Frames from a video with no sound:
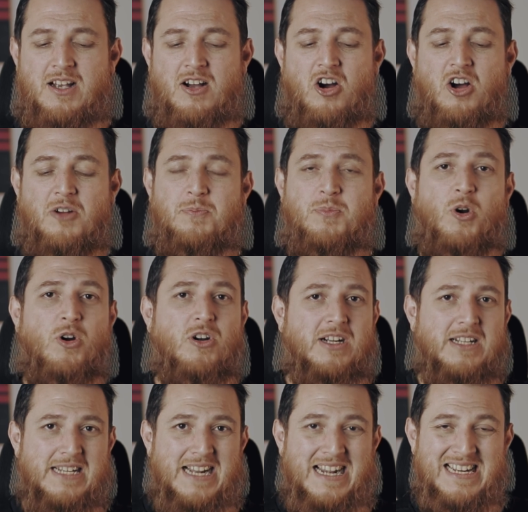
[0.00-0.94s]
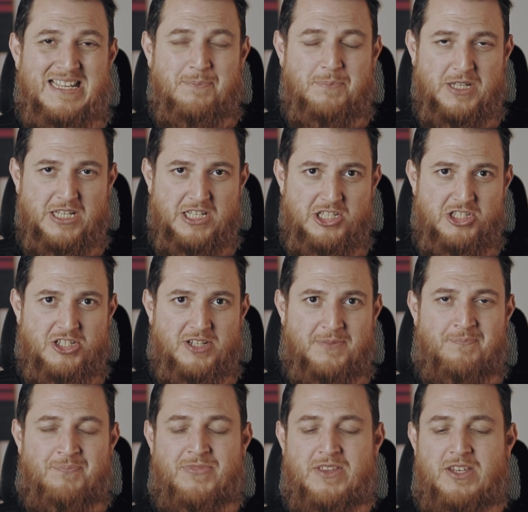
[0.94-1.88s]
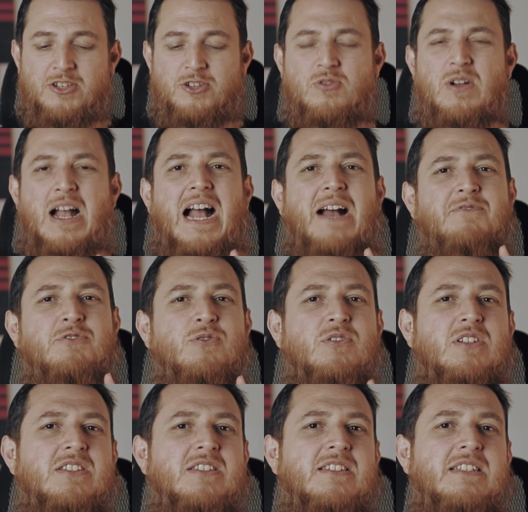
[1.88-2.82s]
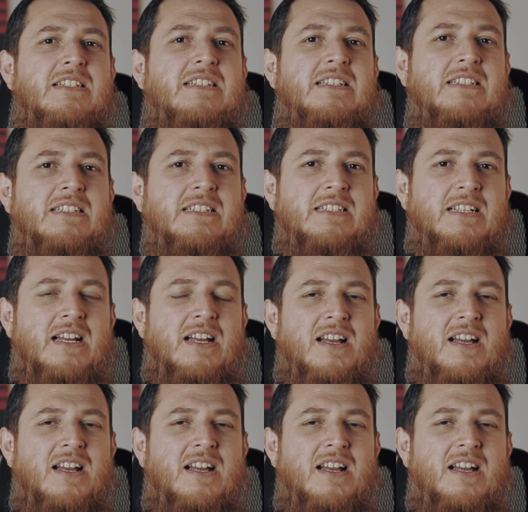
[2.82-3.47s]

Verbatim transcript: or product landing page, you have to consider